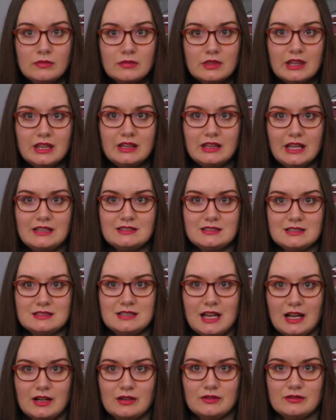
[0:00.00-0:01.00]
then that's a
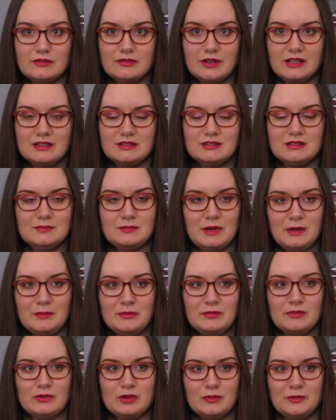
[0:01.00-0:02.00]
sacrifice. My
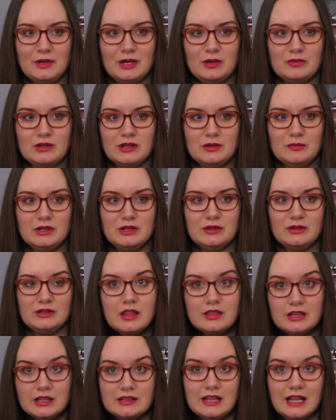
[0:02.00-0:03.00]
throat made a really weird noise.
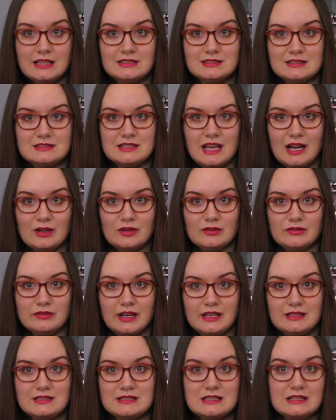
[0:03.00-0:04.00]
Then that's a
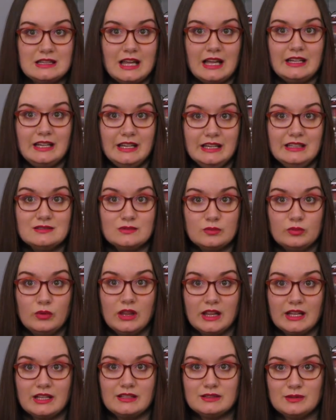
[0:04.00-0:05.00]
sacrifice that he's
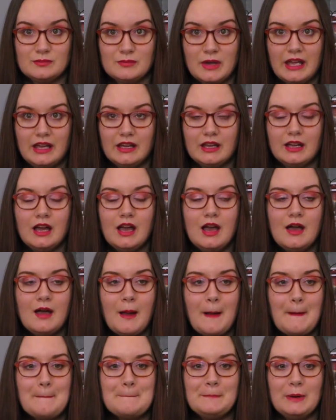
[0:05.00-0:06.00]
willing to make.
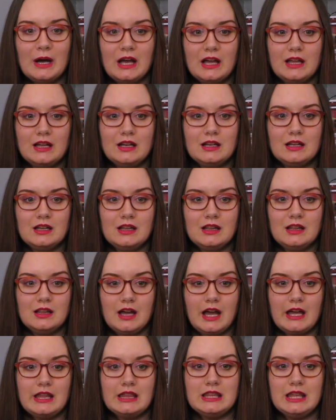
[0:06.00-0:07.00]
But
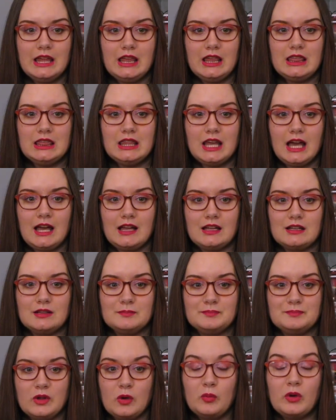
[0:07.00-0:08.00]
I think that
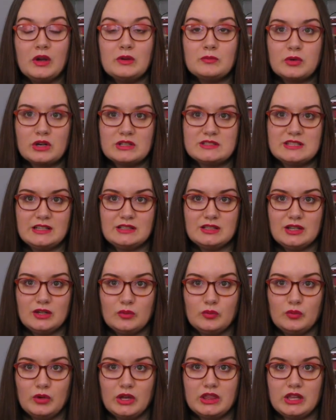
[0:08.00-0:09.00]
when
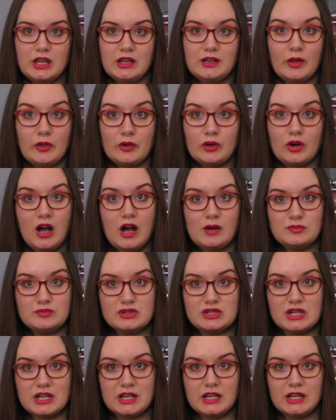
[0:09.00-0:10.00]
presented with another
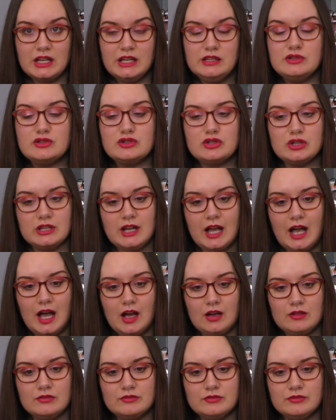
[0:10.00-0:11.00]
option, he should
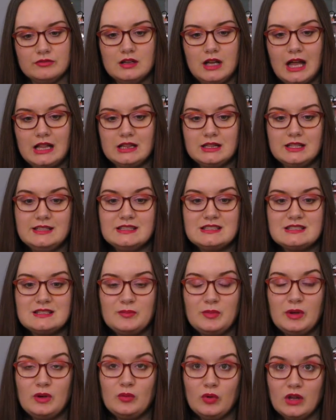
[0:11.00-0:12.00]
have at least
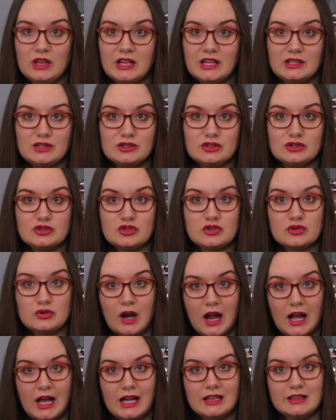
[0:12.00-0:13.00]
been willing to
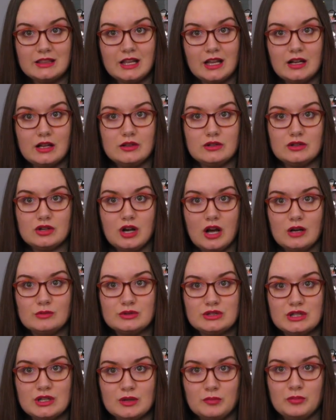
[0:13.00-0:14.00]
try that other
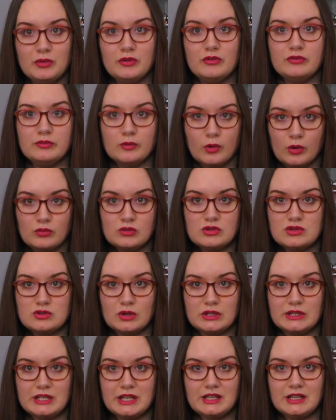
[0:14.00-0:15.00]
option before
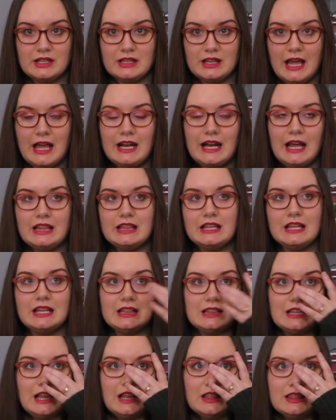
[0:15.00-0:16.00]
resorting to that. I
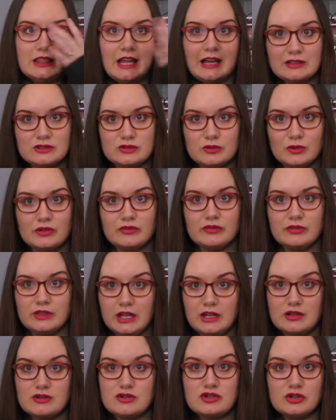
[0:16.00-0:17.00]
think that that sort of
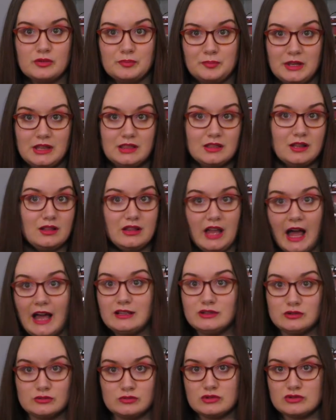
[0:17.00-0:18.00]
thing should be the
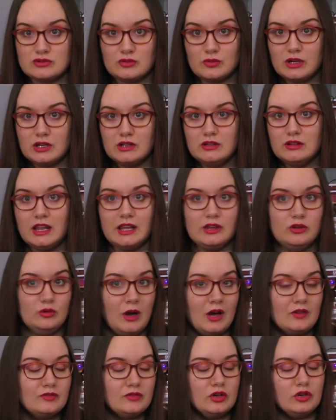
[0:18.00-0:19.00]
last resort. Like, you
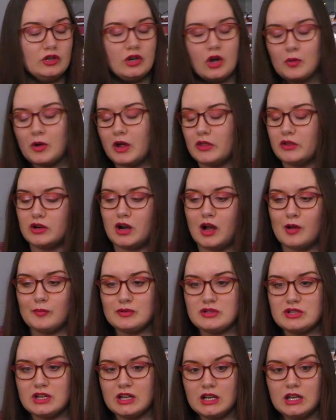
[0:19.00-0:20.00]
have no other
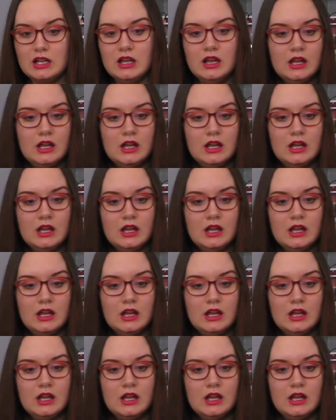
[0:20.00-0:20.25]
option,